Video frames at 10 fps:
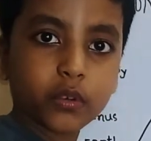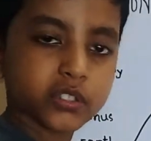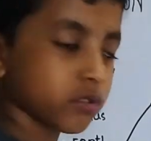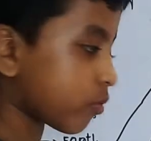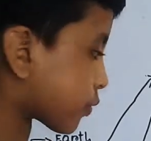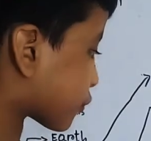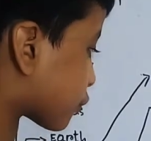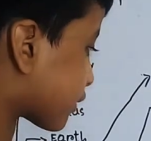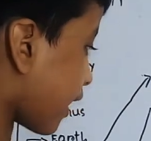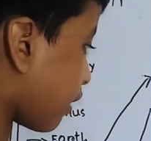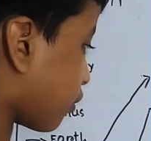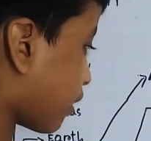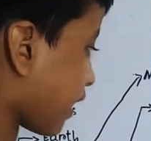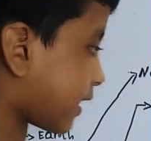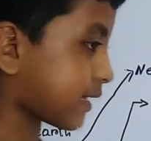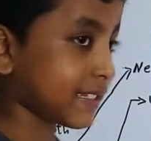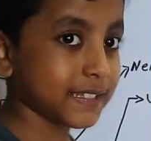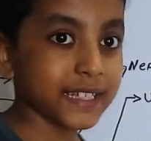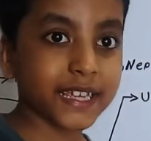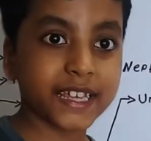was close to Saturn, and the
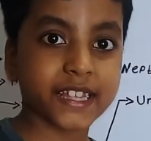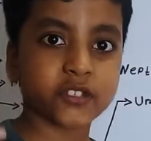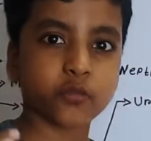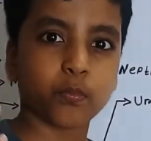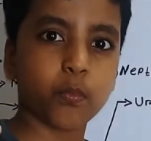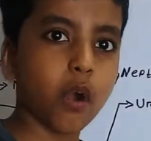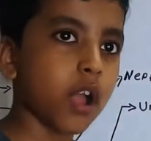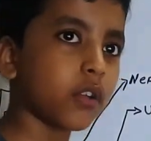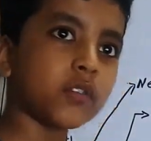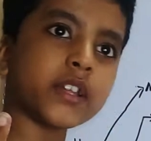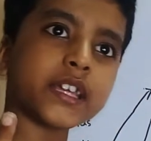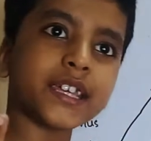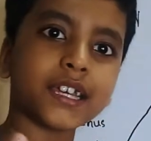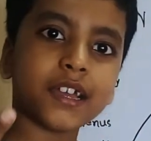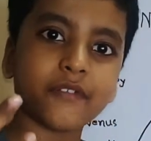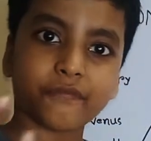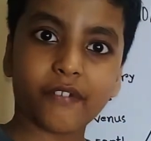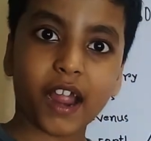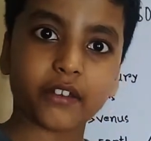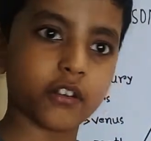sea is boiling
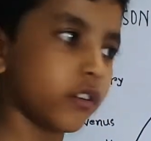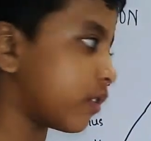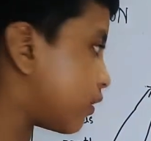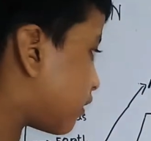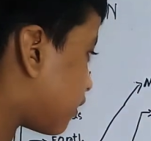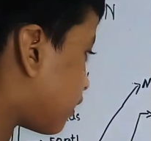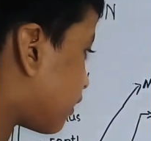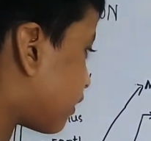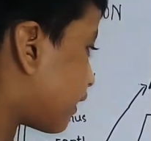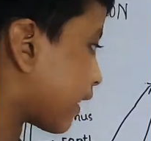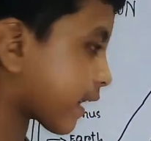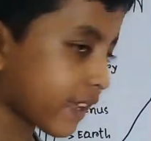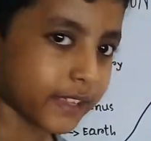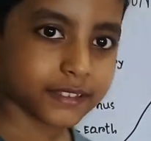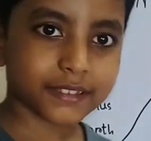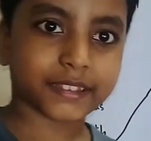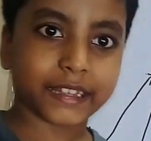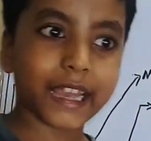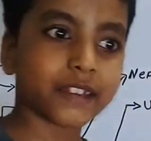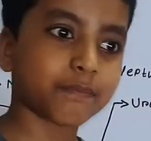fire. And
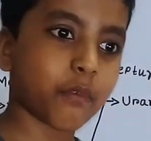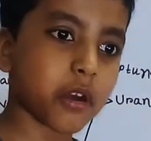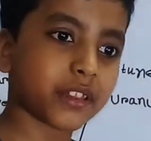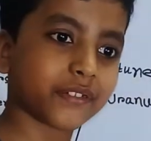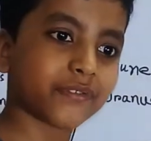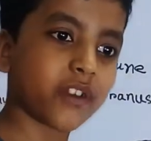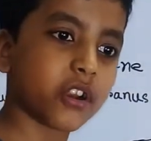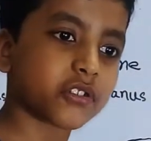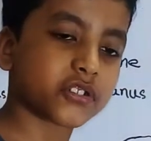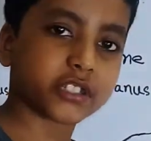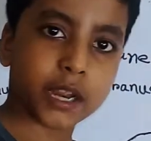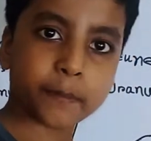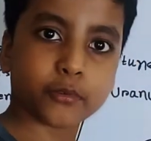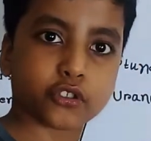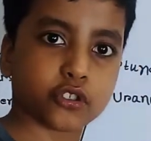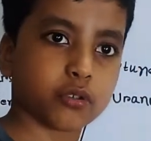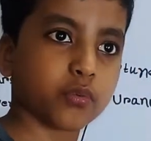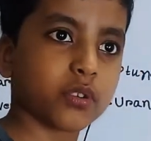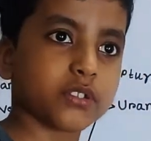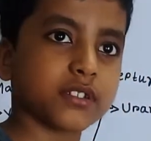that boiling fire's temperature
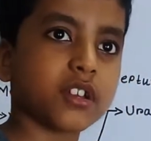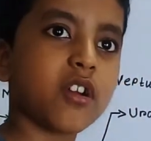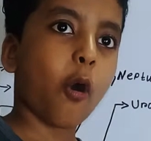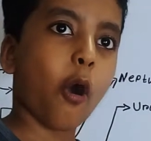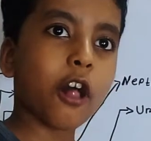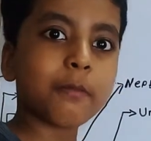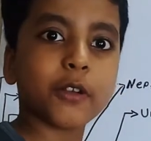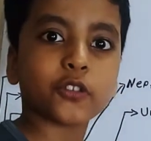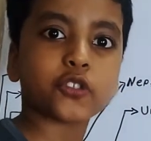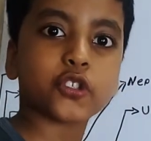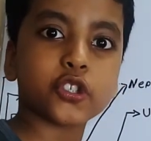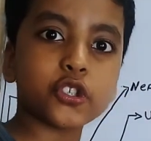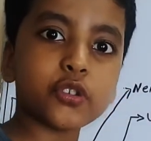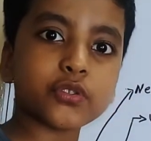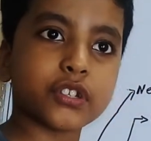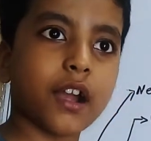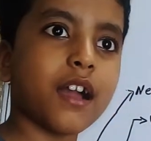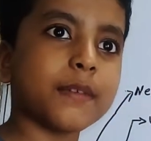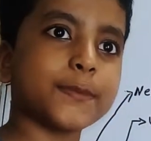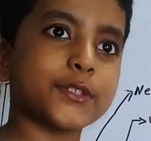was almost 2
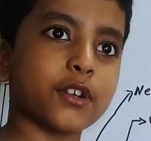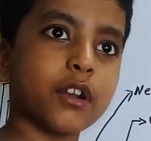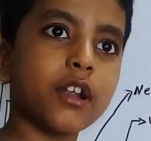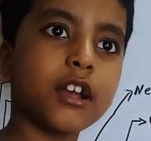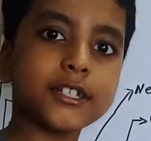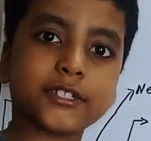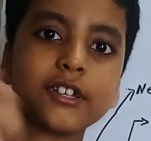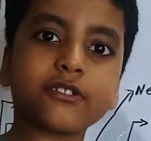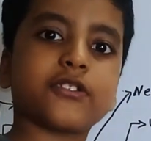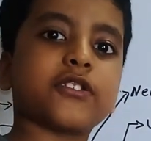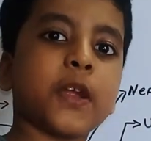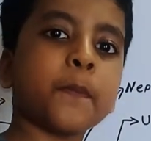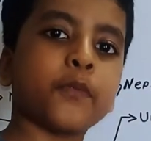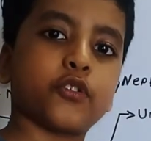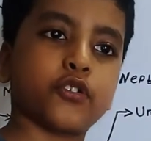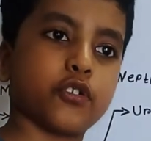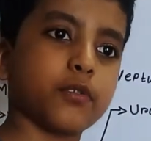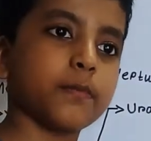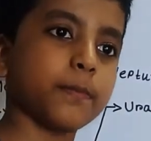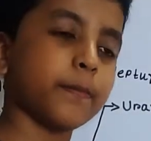times the sun's temperature.
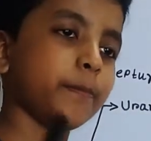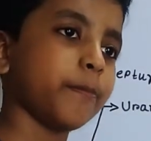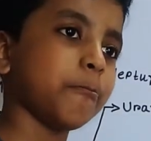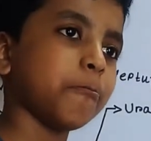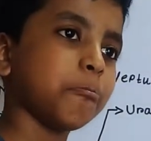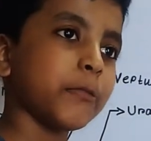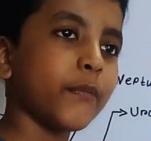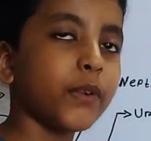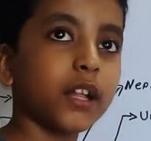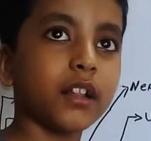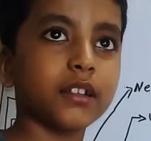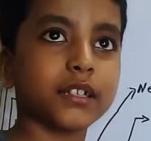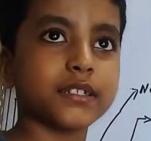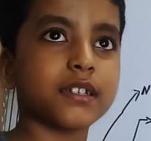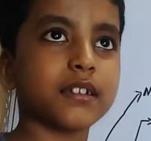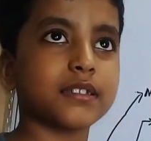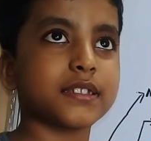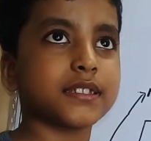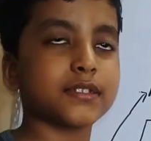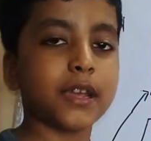Well, the
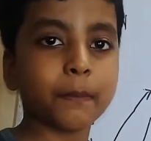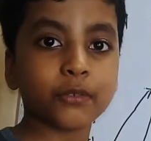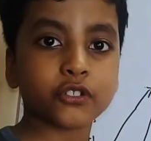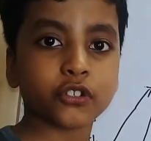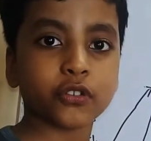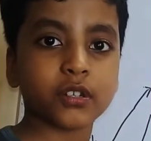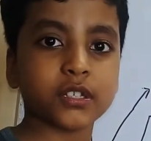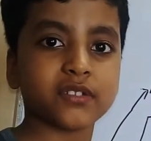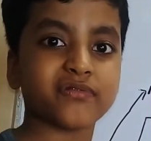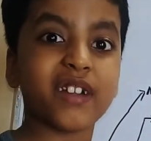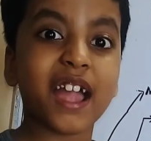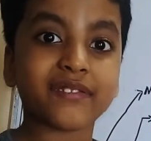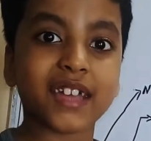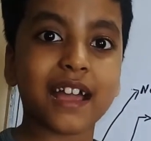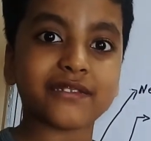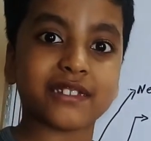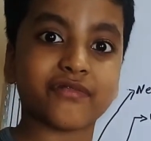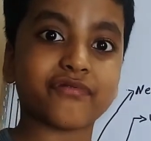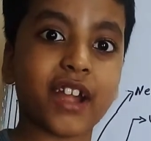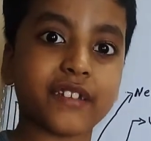sun's temperature is
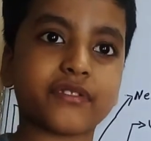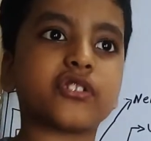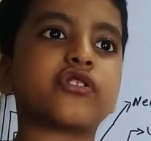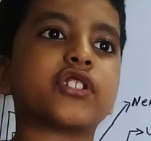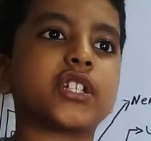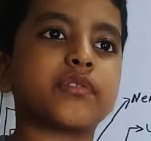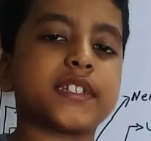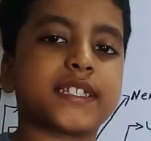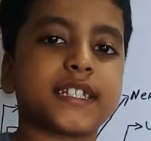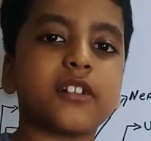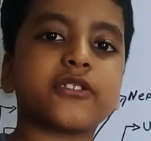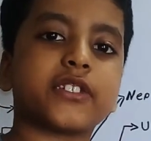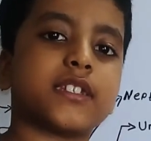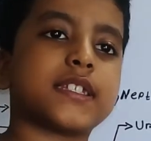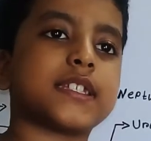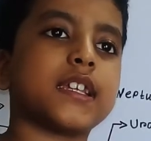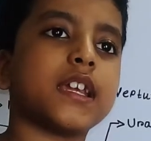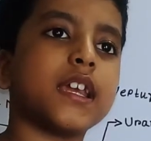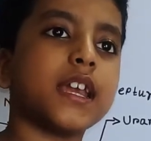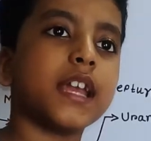5,500 degrees Celsius.
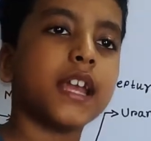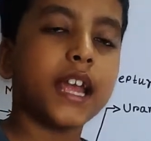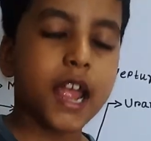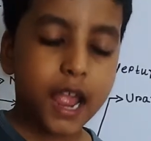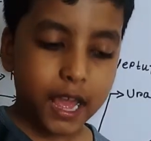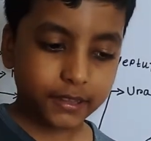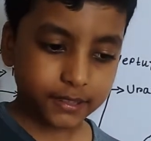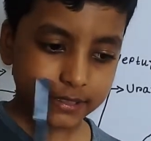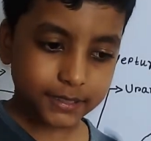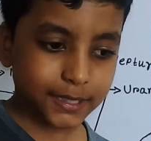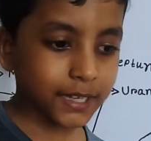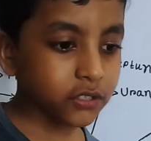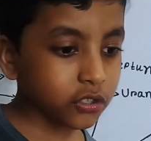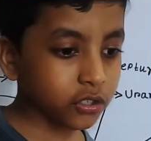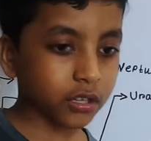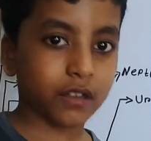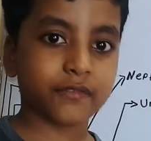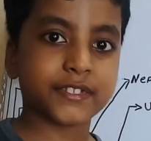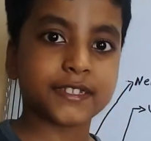And the center of